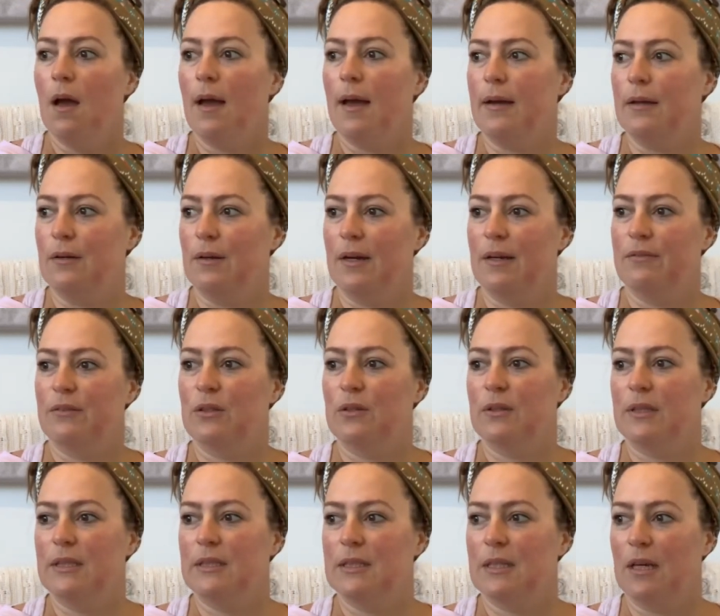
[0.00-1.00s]
And I haven't
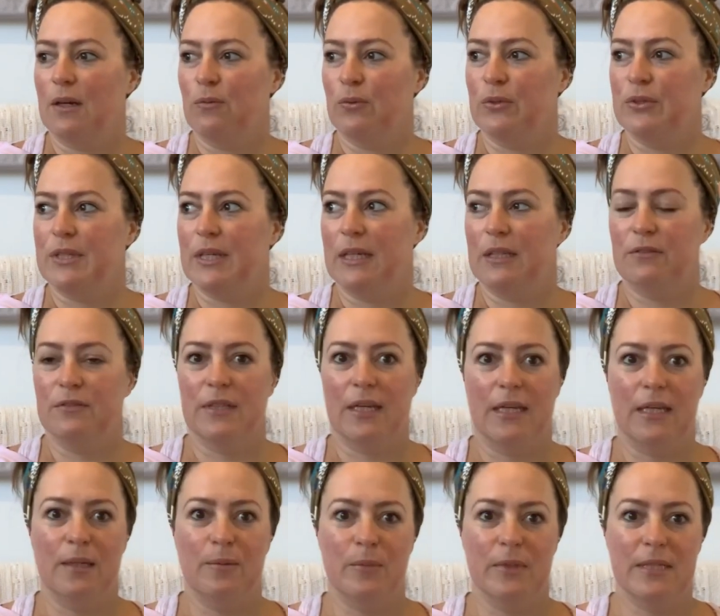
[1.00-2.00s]
got into that routine of
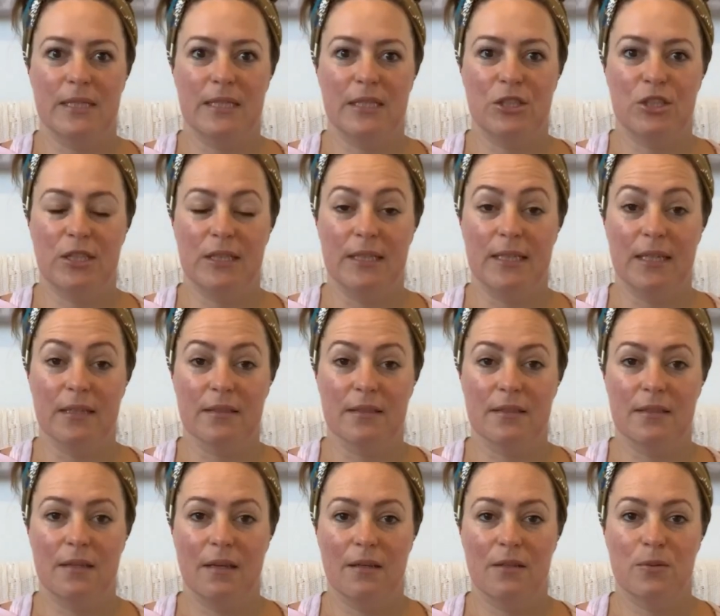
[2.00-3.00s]
taking my stitching
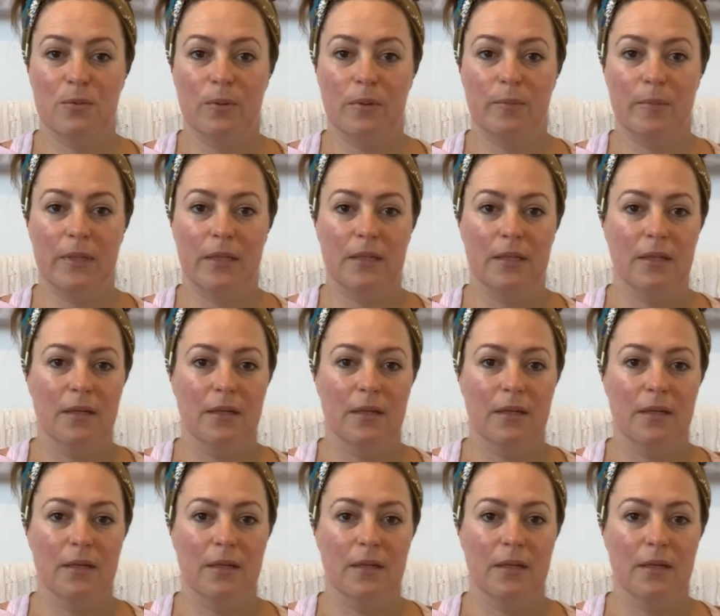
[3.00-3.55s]
downstairs with me